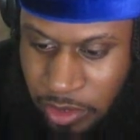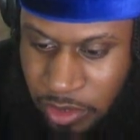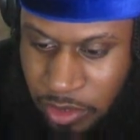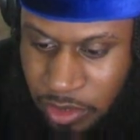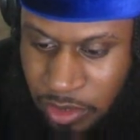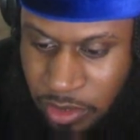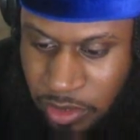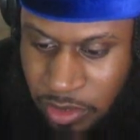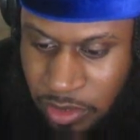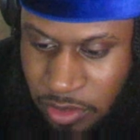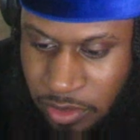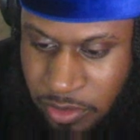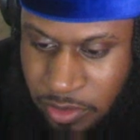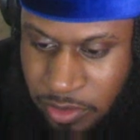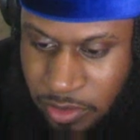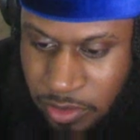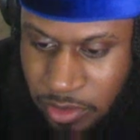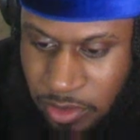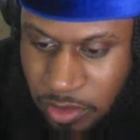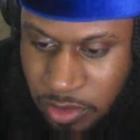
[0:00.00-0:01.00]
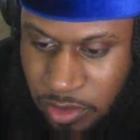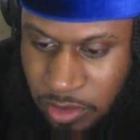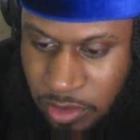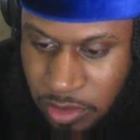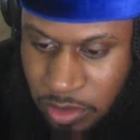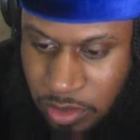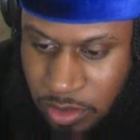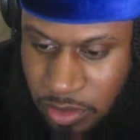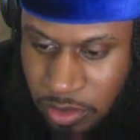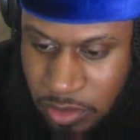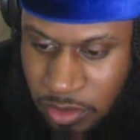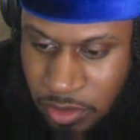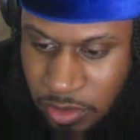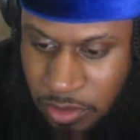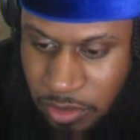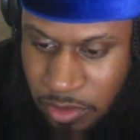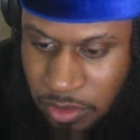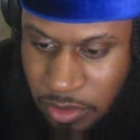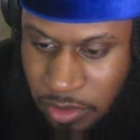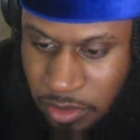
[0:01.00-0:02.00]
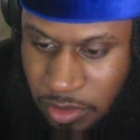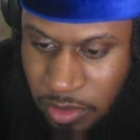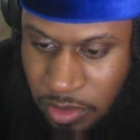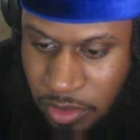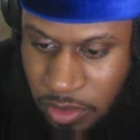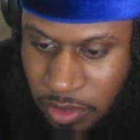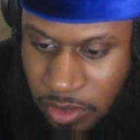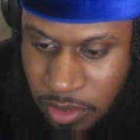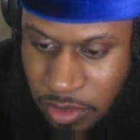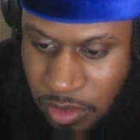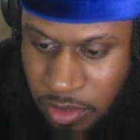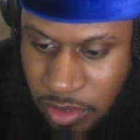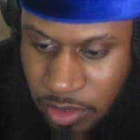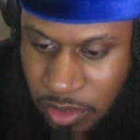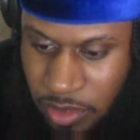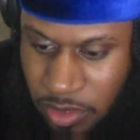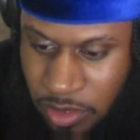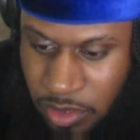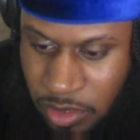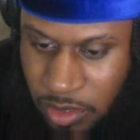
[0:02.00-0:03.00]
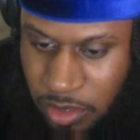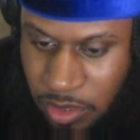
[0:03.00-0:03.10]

[no speech]